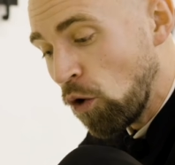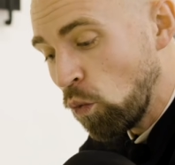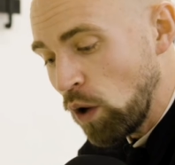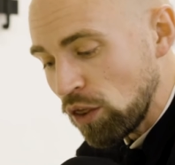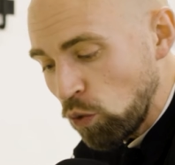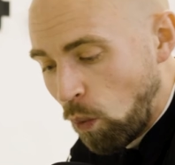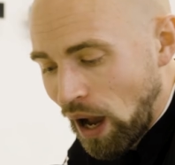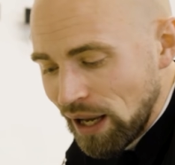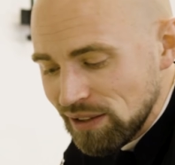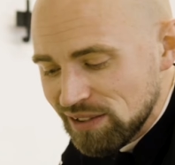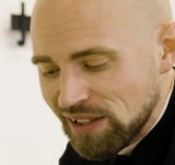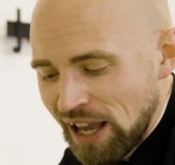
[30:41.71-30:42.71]

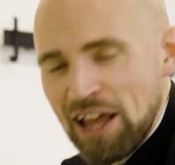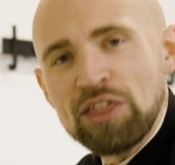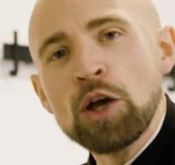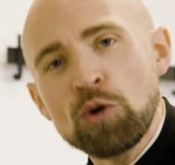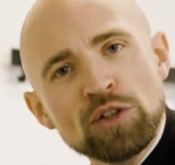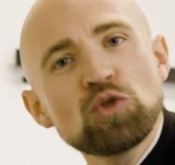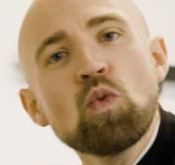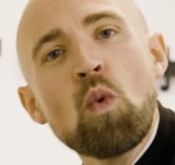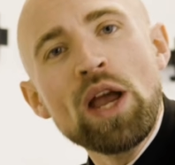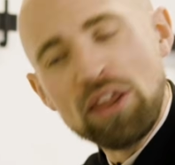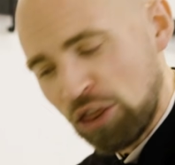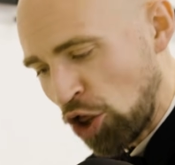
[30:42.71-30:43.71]
Width-wise, there is
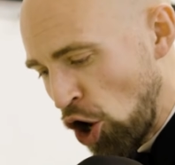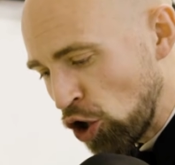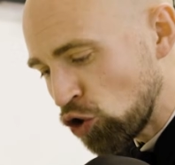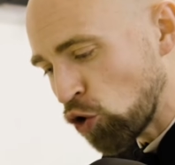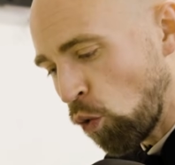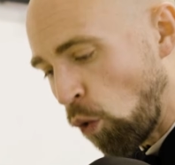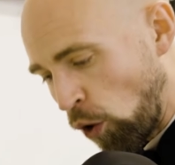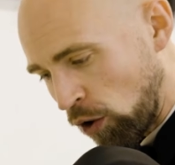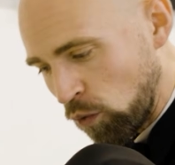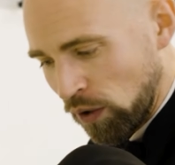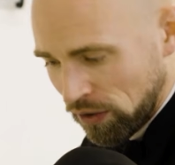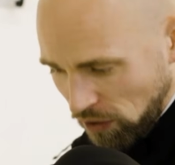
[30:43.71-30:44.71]
width to
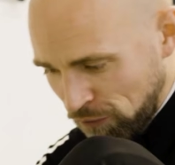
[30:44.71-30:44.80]
work with.